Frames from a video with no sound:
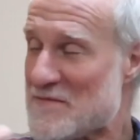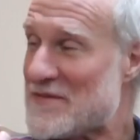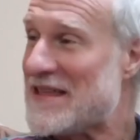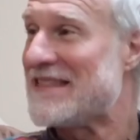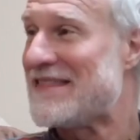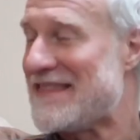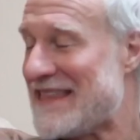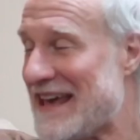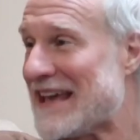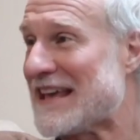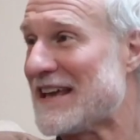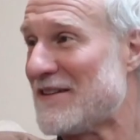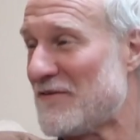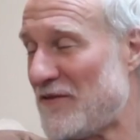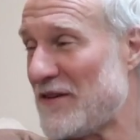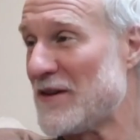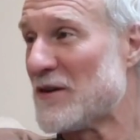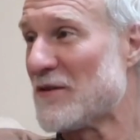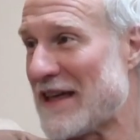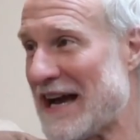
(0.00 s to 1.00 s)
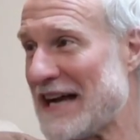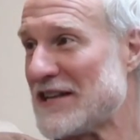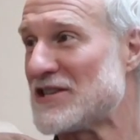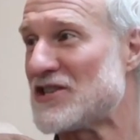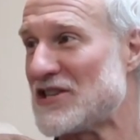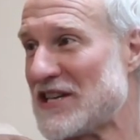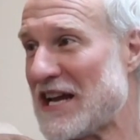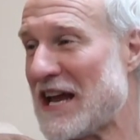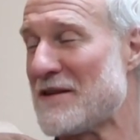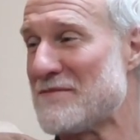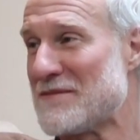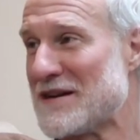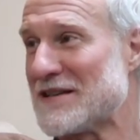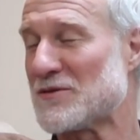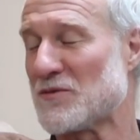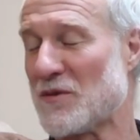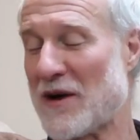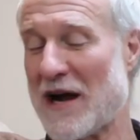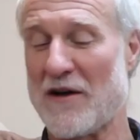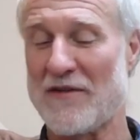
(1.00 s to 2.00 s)
that they can feel that shame
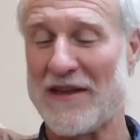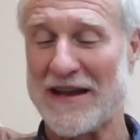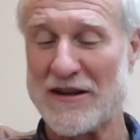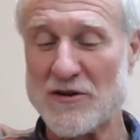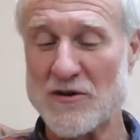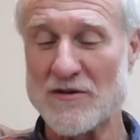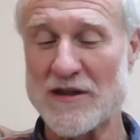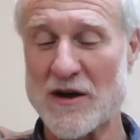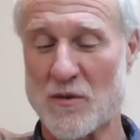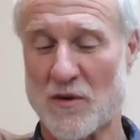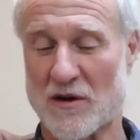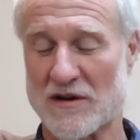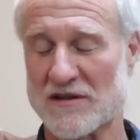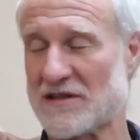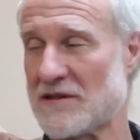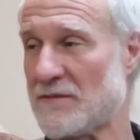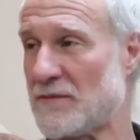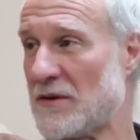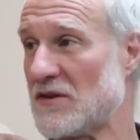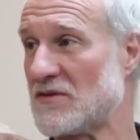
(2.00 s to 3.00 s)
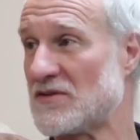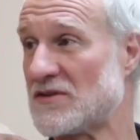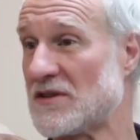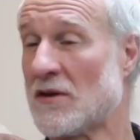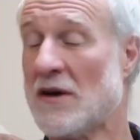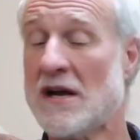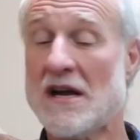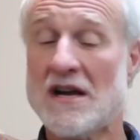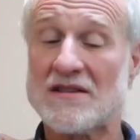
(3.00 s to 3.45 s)
as well. They knew they weren't supposed to.